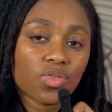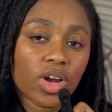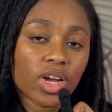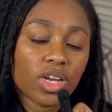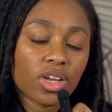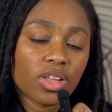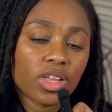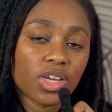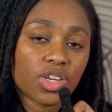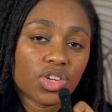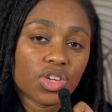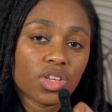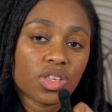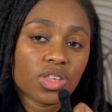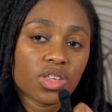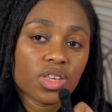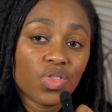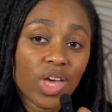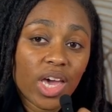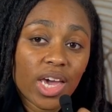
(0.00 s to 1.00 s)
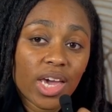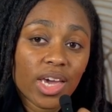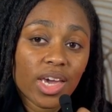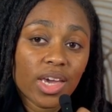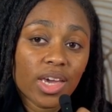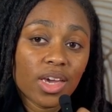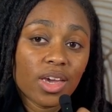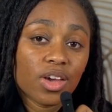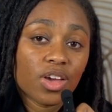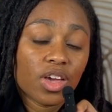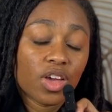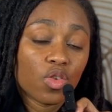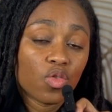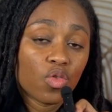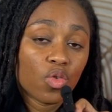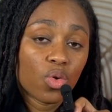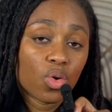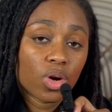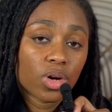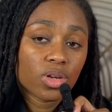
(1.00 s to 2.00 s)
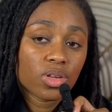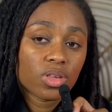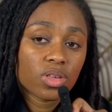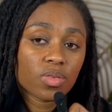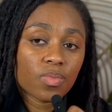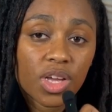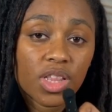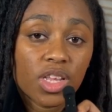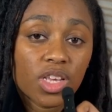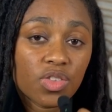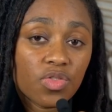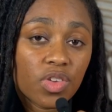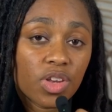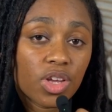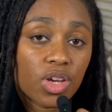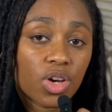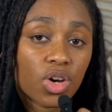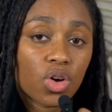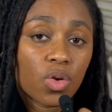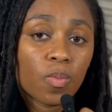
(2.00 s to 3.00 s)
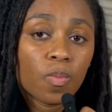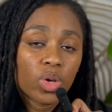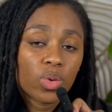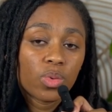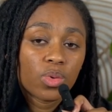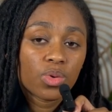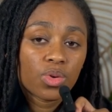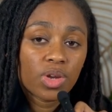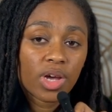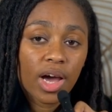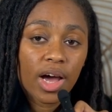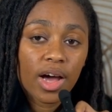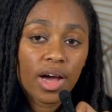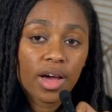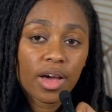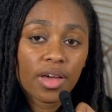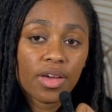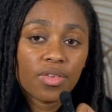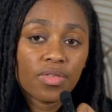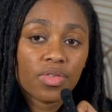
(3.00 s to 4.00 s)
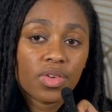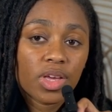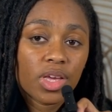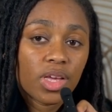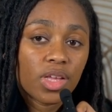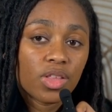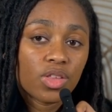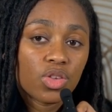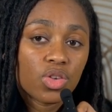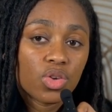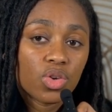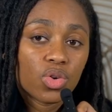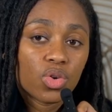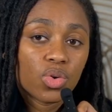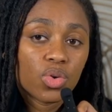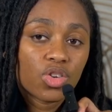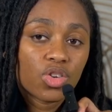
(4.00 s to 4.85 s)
and regulations they enforce. In this video, we will dive into